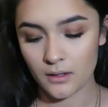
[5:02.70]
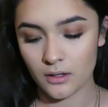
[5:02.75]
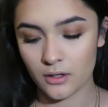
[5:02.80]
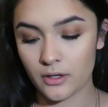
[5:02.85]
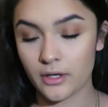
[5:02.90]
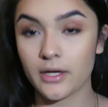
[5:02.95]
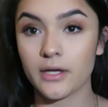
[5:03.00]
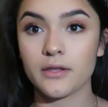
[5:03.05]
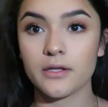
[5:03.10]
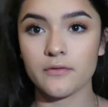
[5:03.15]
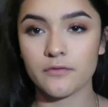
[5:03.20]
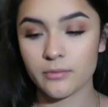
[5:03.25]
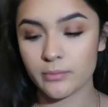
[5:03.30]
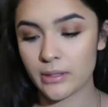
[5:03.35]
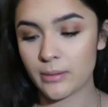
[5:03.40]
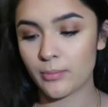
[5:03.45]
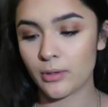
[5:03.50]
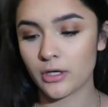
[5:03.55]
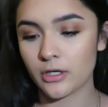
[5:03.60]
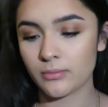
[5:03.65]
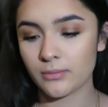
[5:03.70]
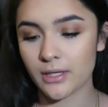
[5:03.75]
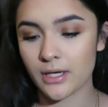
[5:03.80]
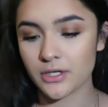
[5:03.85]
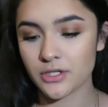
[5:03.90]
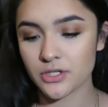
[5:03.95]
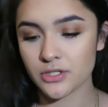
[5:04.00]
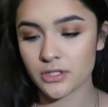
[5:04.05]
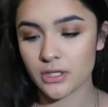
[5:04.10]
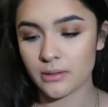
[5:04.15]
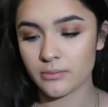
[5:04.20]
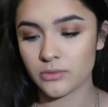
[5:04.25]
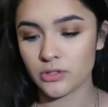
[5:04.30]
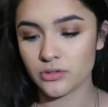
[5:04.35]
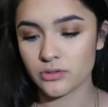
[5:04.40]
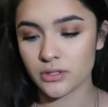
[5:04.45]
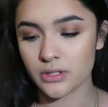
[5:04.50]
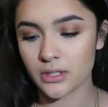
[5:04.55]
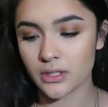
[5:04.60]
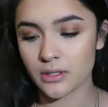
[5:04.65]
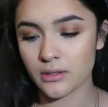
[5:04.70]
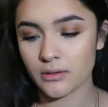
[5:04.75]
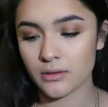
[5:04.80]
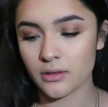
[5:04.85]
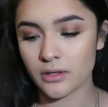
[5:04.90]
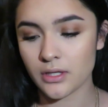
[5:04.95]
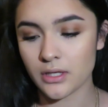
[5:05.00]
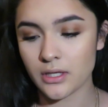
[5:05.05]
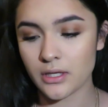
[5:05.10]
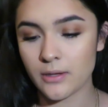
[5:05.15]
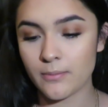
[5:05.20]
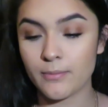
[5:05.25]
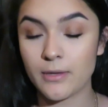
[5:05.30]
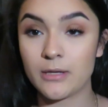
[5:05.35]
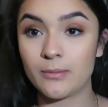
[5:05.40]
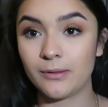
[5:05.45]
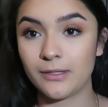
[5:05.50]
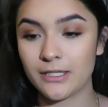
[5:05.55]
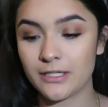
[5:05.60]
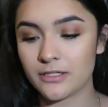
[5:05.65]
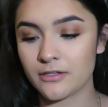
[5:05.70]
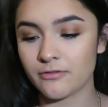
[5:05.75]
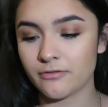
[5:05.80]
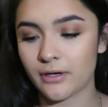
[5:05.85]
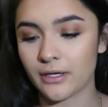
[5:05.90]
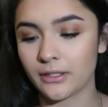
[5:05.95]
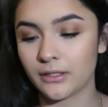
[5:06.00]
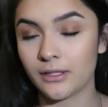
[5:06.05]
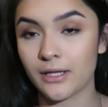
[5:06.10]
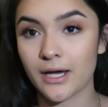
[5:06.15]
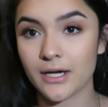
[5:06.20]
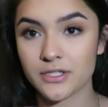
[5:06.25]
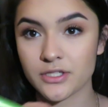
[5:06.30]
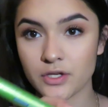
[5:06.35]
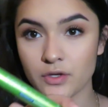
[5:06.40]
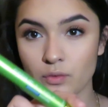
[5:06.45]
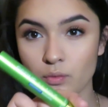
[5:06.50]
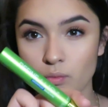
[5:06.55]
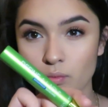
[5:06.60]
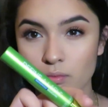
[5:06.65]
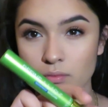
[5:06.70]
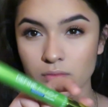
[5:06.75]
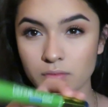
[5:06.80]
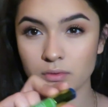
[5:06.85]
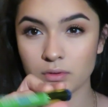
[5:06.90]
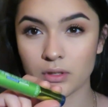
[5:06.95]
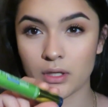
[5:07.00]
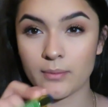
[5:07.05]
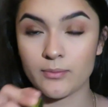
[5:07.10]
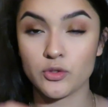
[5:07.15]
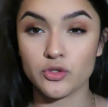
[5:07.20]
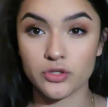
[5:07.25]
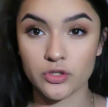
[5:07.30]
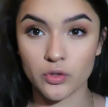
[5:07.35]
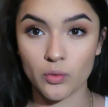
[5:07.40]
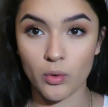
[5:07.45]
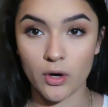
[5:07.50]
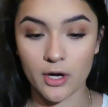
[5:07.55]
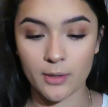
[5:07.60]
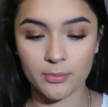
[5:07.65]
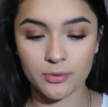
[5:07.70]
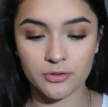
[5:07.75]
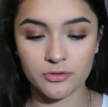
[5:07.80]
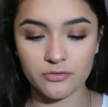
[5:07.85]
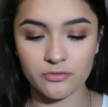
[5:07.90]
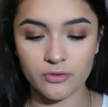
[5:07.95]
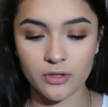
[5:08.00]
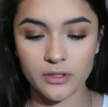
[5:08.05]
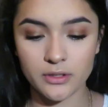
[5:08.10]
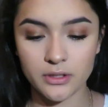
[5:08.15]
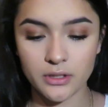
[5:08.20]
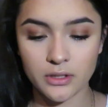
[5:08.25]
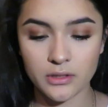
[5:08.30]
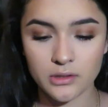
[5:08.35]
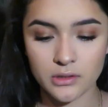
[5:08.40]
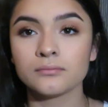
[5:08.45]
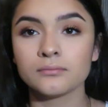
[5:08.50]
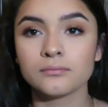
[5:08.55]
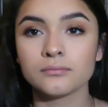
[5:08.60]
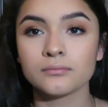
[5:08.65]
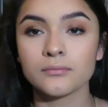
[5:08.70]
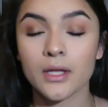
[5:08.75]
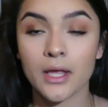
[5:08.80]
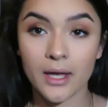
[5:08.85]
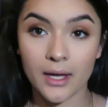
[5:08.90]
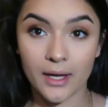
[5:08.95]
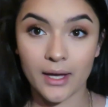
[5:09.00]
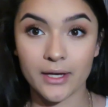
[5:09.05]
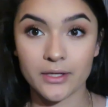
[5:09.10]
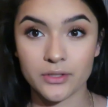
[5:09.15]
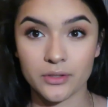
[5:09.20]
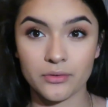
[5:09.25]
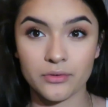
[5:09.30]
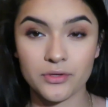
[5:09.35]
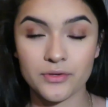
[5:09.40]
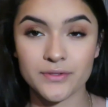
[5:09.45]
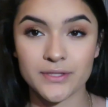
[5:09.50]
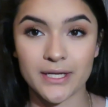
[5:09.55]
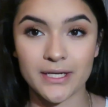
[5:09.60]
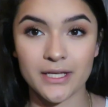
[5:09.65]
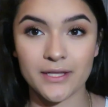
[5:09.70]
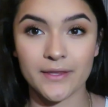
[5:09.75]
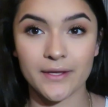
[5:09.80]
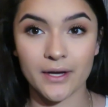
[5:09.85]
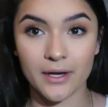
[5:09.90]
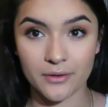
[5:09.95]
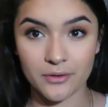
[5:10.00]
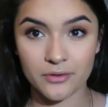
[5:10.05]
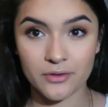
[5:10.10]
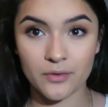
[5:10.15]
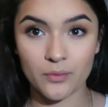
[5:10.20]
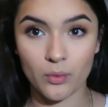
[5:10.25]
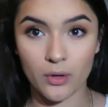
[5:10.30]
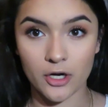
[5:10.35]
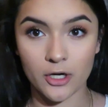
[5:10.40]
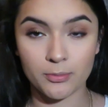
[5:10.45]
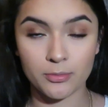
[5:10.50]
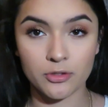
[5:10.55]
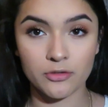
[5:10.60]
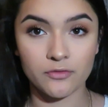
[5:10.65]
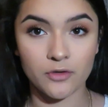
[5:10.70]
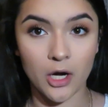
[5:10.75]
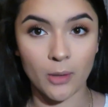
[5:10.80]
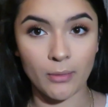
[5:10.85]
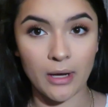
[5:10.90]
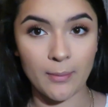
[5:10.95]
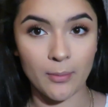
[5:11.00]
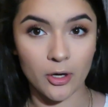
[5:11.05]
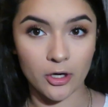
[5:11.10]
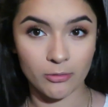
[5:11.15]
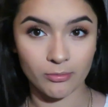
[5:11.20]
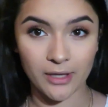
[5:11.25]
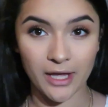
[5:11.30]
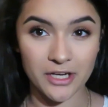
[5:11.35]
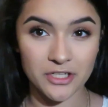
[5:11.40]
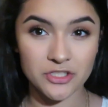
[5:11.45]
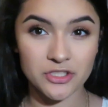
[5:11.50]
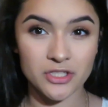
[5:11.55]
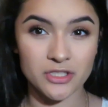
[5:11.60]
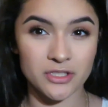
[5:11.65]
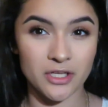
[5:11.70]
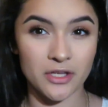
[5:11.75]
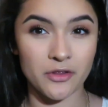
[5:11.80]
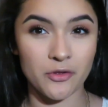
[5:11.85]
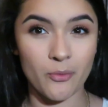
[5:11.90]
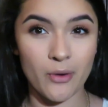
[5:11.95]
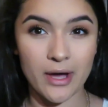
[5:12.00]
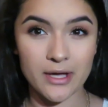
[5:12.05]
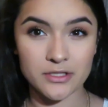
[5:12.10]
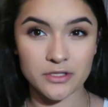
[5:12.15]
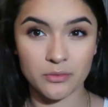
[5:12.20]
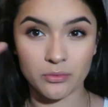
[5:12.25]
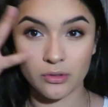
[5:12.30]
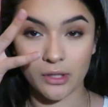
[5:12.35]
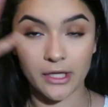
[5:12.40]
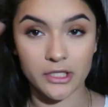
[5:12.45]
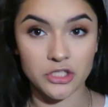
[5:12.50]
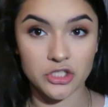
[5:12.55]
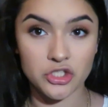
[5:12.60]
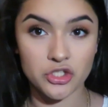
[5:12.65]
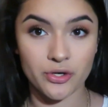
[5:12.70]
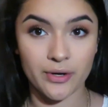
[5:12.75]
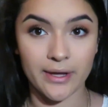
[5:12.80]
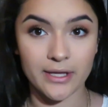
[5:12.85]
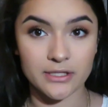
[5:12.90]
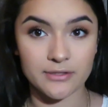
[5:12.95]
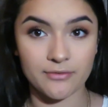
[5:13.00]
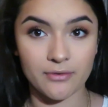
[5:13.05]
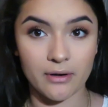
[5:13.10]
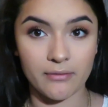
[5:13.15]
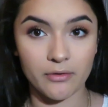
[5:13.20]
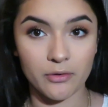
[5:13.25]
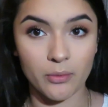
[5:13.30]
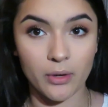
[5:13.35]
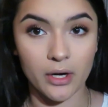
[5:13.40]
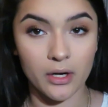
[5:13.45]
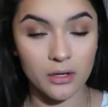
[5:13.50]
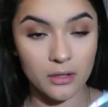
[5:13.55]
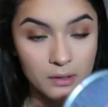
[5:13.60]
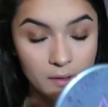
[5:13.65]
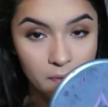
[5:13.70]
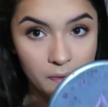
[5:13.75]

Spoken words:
Alright, and then for my bottom lashes, I'm using the Maybelline Definer Lash, and I'm using the waterproof one. I don't use anything other than waterproof on my bottom lashes because otherwise it will like just transfer everywhere.